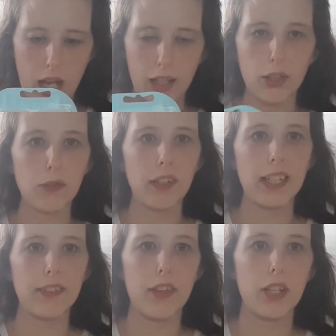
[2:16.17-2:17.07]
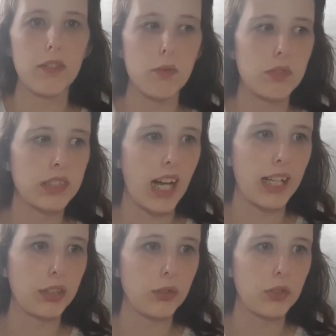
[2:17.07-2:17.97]
aloe vera, the other one that
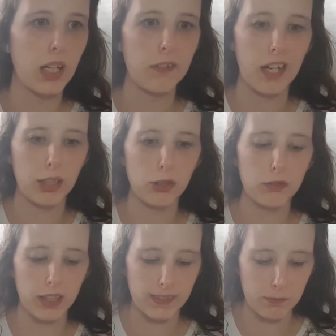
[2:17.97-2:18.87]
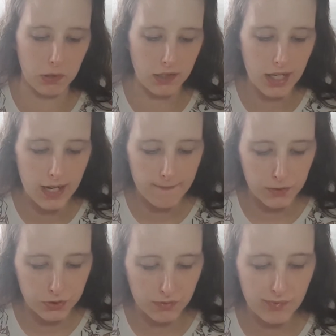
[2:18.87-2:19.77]
I use have aloe vera, but
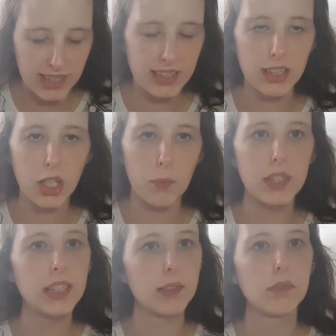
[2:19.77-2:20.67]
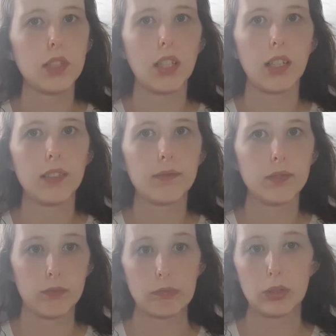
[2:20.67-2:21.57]
for some reason I always seem to
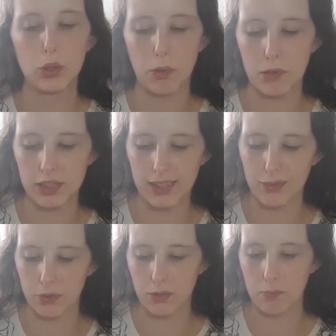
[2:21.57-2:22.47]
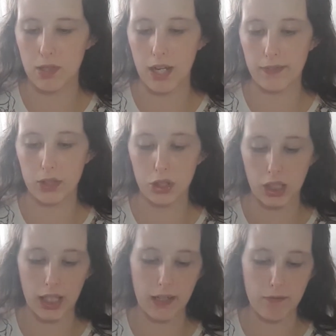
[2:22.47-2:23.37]
cut myself when I'm having a
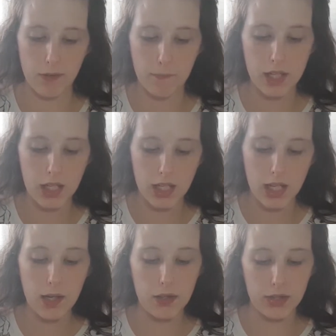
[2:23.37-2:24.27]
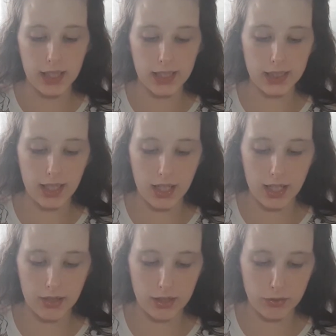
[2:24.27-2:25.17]
shave.
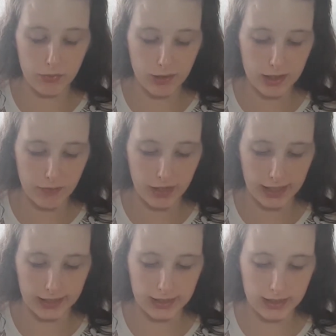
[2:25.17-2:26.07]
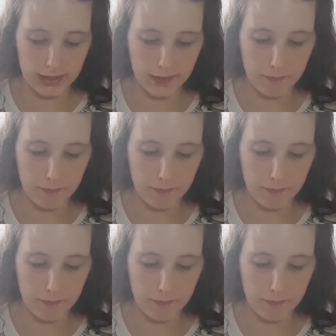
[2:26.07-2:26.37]
There's three of these,